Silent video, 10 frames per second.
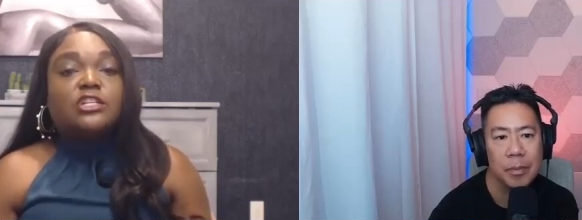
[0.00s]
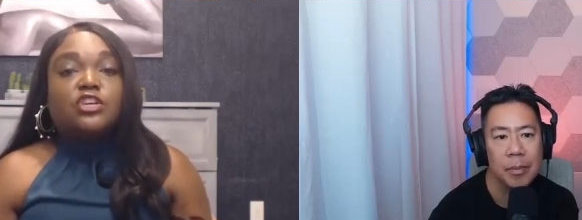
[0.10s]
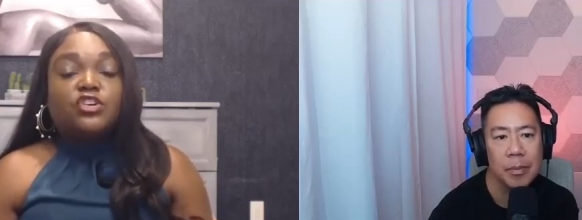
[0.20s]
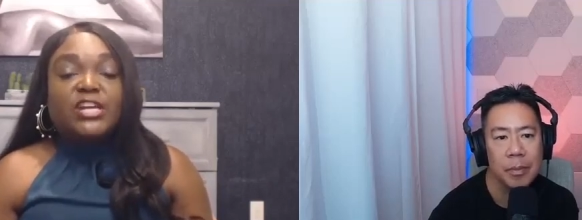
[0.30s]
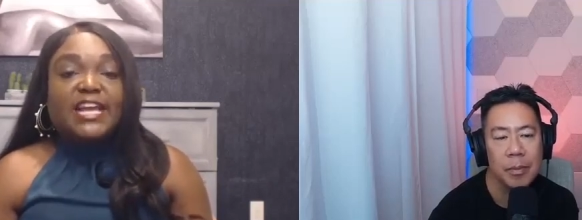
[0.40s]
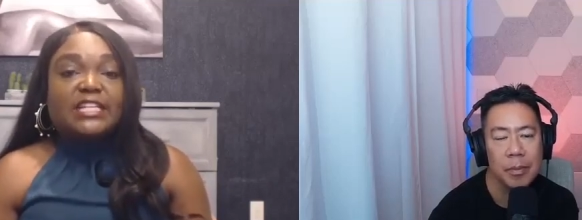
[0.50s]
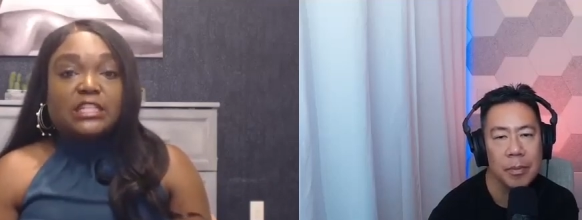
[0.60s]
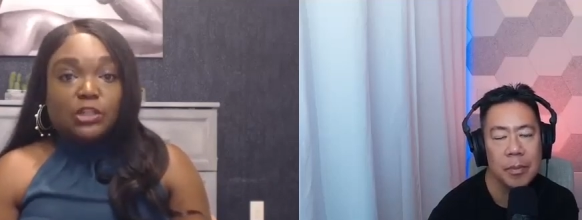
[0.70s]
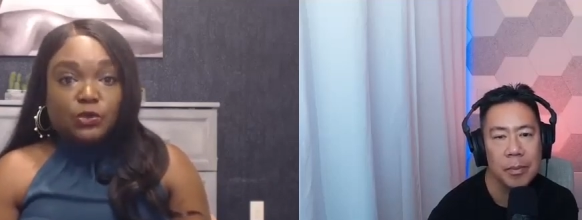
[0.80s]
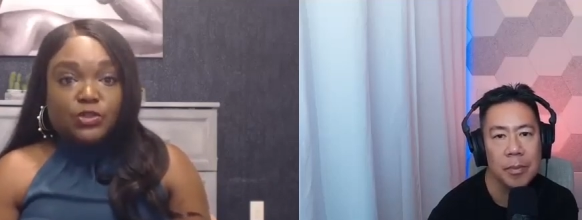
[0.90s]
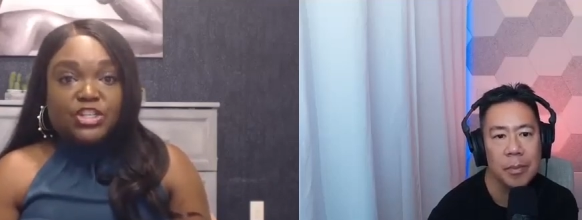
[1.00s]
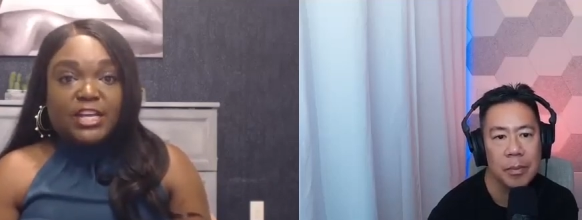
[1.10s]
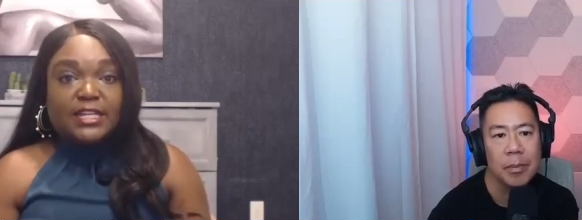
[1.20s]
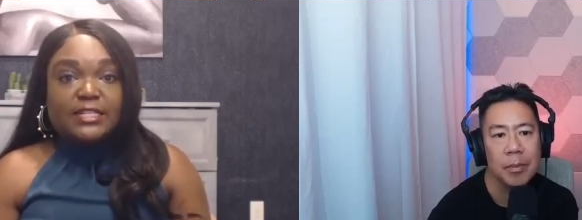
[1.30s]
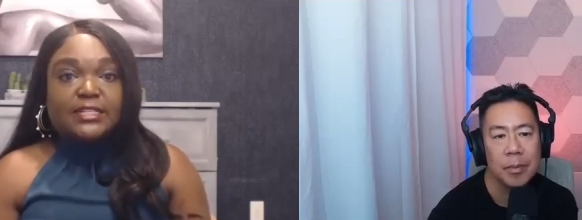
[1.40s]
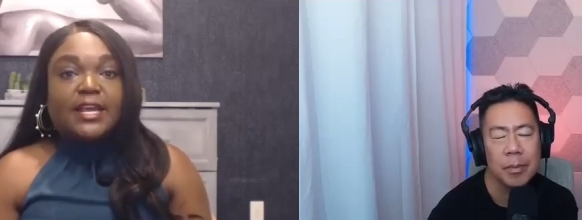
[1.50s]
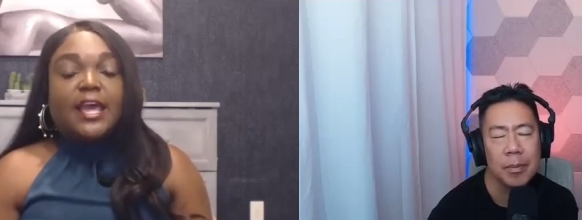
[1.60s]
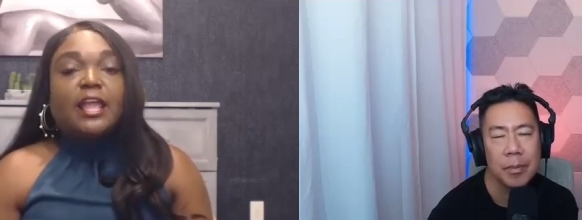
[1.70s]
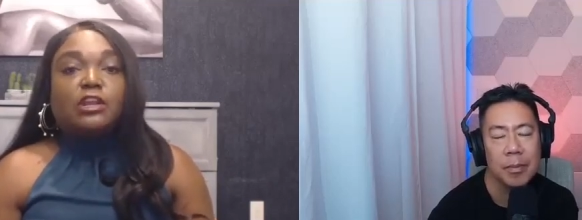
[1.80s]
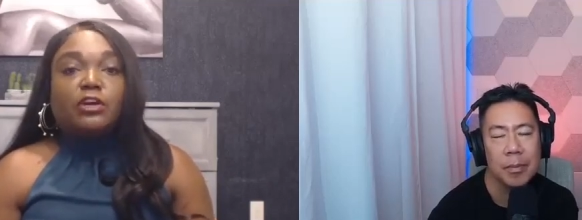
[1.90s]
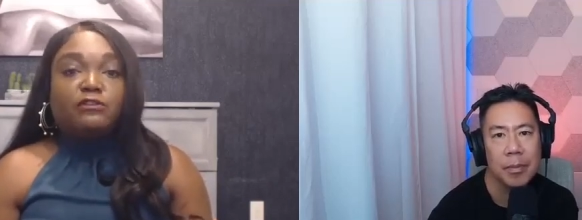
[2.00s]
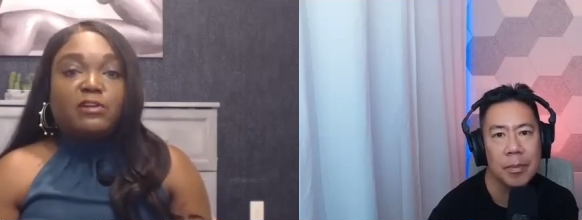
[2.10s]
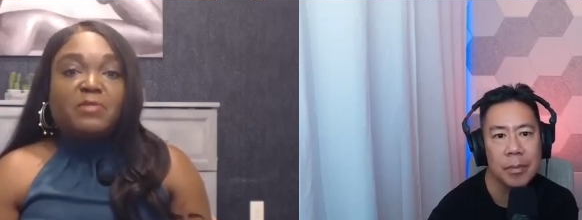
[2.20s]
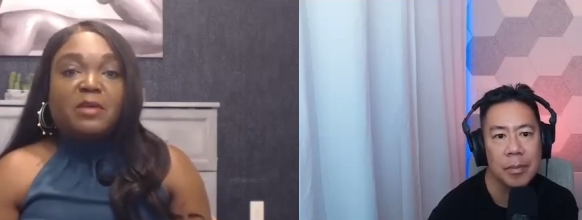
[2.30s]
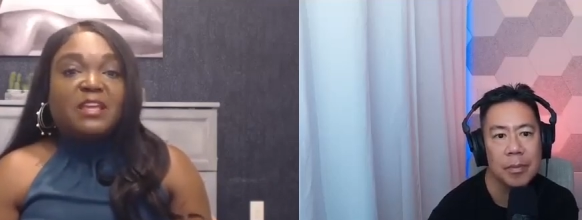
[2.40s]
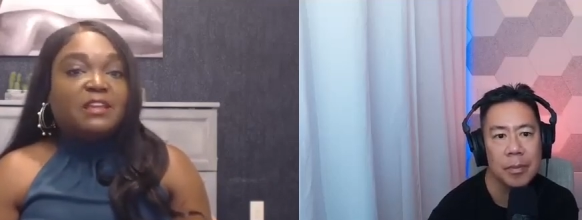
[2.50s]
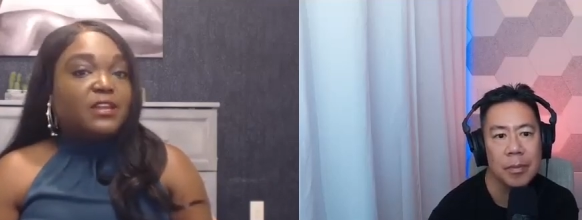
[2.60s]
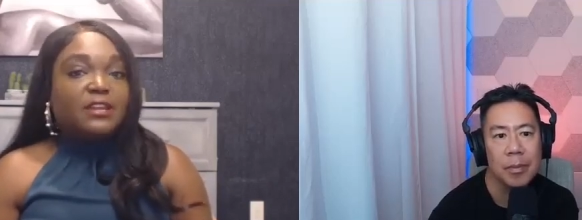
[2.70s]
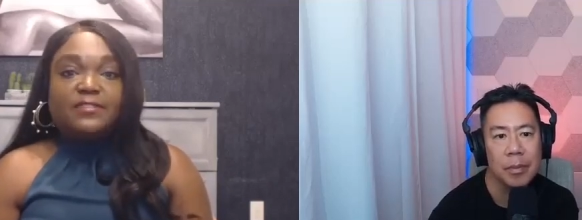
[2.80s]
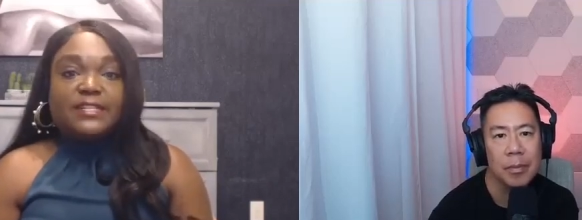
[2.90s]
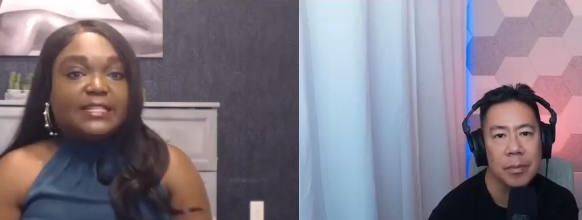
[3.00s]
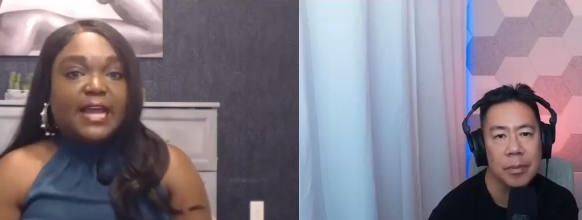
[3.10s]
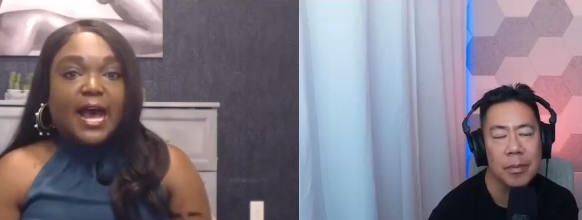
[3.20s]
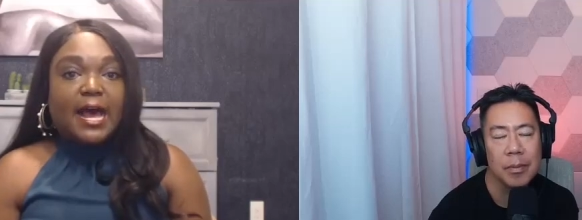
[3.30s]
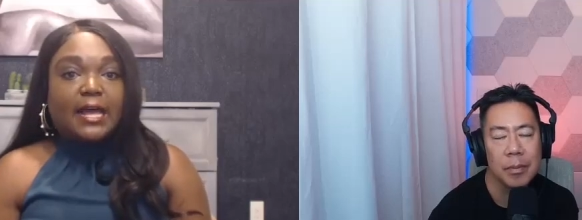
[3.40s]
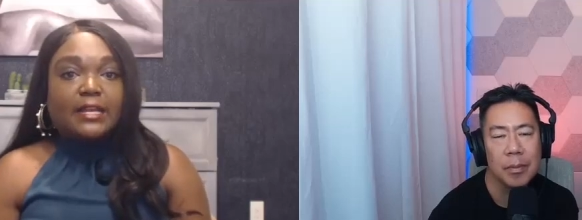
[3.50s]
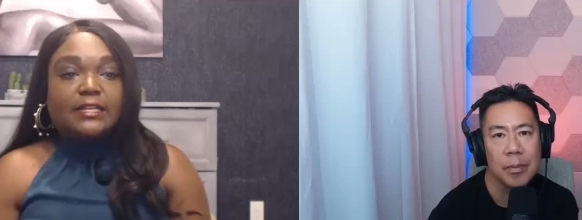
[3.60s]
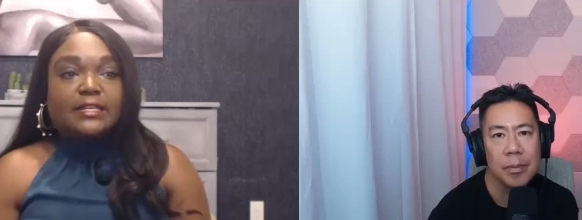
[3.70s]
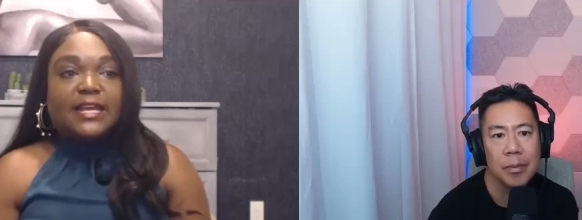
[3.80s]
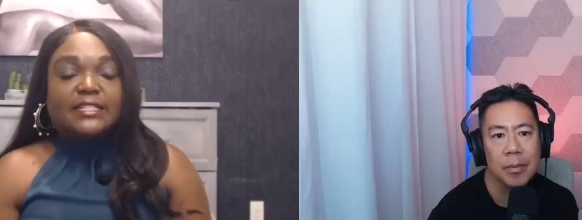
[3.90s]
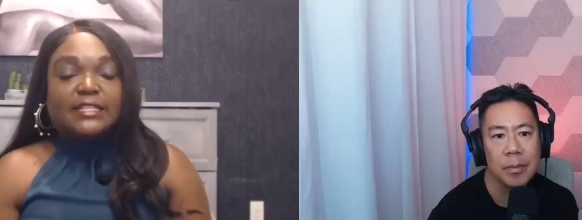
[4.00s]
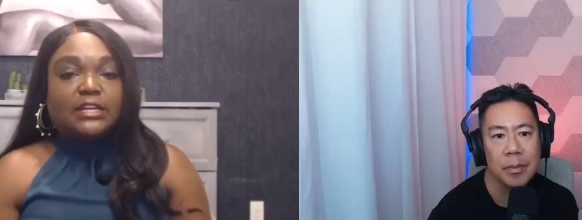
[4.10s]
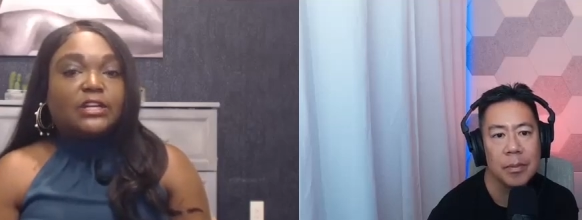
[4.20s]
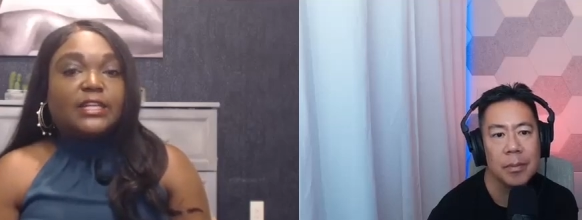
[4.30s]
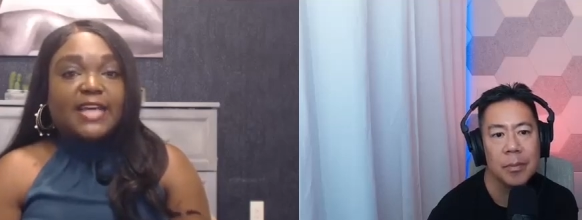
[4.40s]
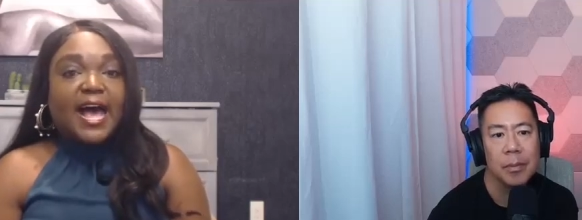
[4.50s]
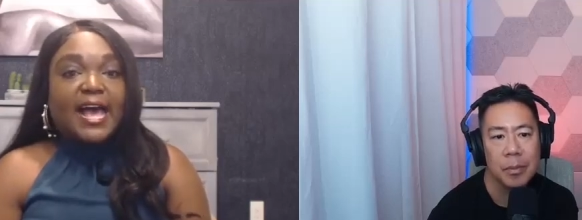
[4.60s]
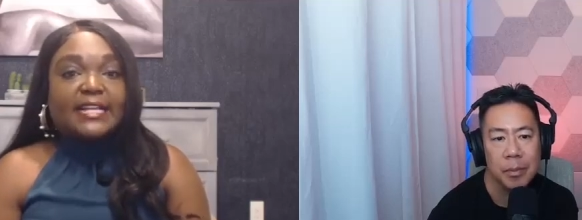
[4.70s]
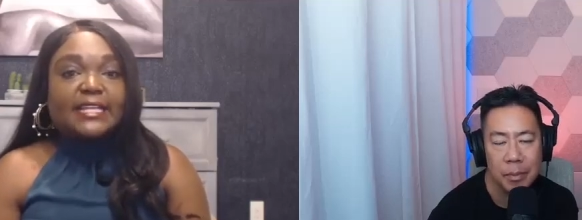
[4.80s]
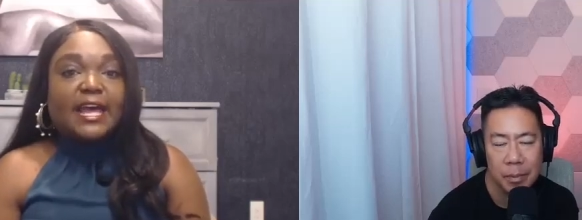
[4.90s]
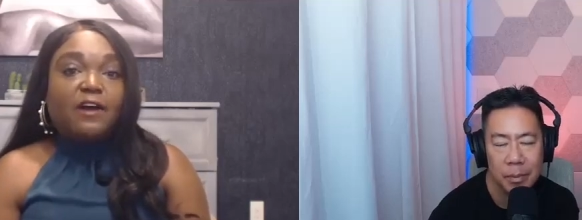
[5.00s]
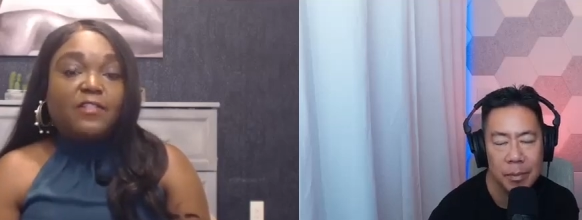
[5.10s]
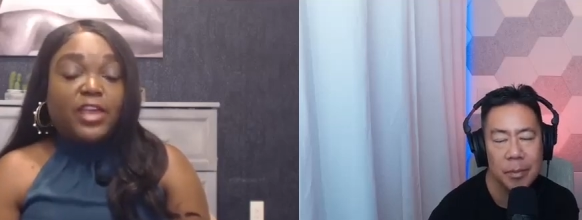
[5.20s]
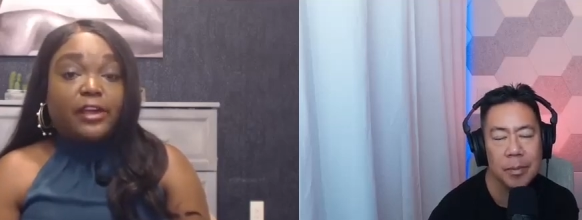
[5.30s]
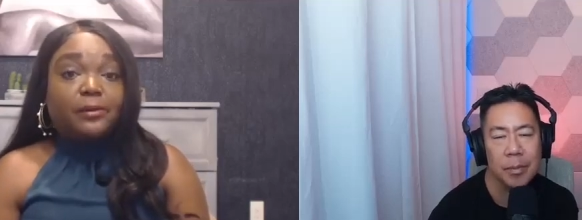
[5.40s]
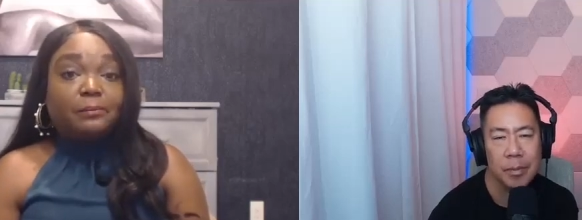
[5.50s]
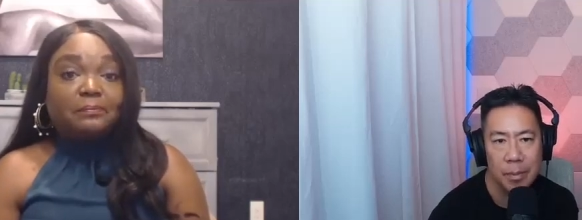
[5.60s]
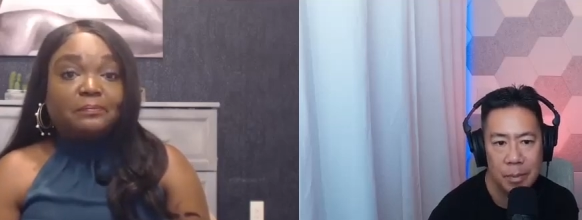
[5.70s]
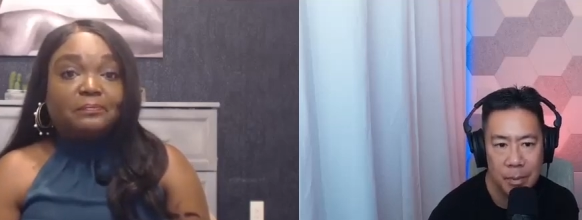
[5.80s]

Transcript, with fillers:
Speaker 1: to create solutions and learn from them, even if it's not necessarily tied to healthcare.